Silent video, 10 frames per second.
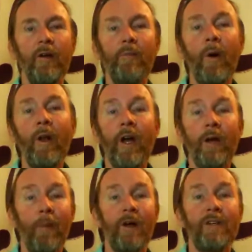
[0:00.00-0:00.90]
Good morning. On
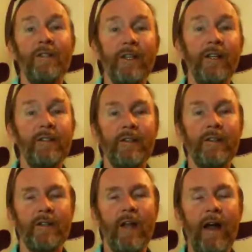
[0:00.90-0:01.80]
March 6th, this
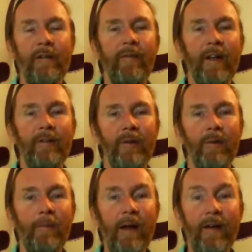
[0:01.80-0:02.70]
is live event for
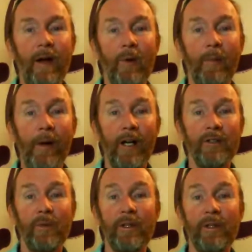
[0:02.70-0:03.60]

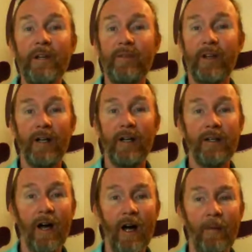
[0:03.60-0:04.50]

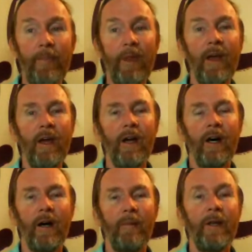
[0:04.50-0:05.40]
myfibromyalgiarelief.com.
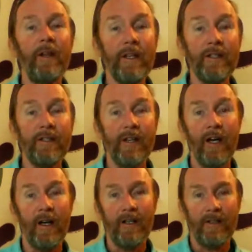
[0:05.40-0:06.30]
In this
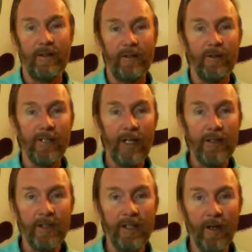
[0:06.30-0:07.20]
little
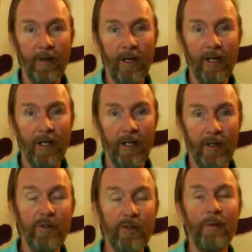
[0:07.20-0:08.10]
session here, I'm going to
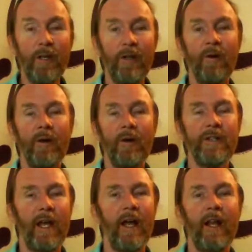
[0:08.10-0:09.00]
assume that you
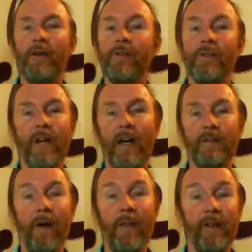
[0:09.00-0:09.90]
understand how to use the
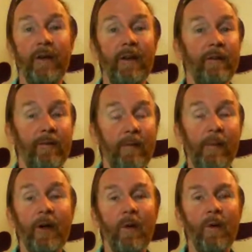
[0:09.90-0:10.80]
ICE method and
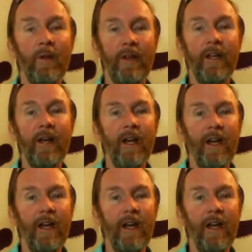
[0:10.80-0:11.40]
familiar with it.